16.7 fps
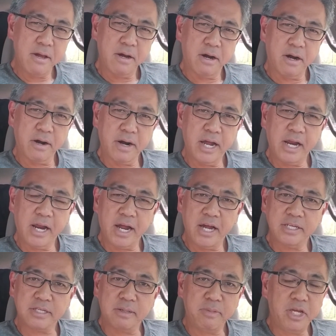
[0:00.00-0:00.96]
All right,
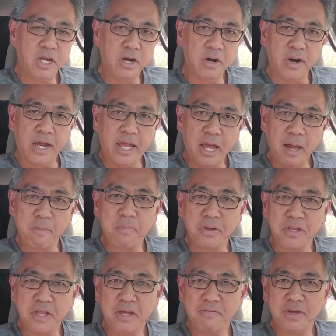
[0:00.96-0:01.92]
guys, I'm here. I can't
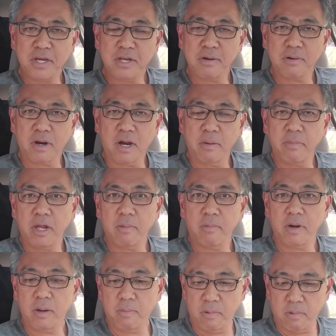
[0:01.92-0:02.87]
believe it. I mean,
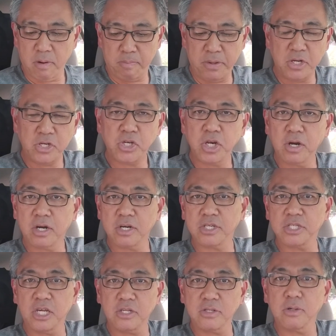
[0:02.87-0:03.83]
we were pinching
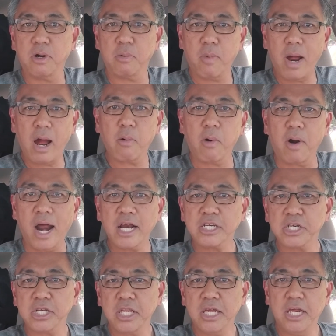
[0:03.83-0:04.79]
ourselves going, wow, we're
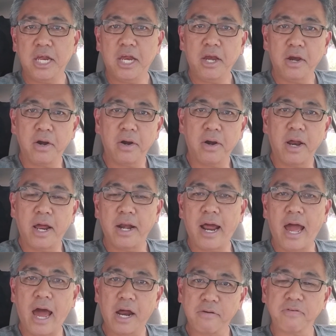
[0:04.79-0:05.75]
actually here and
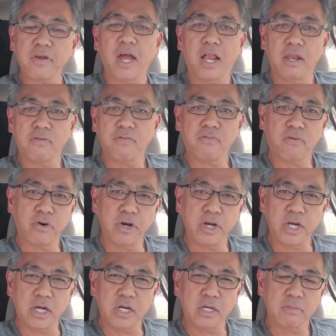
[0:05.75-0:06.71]
out of
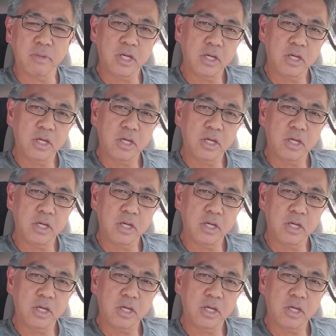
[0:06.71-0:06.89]
California.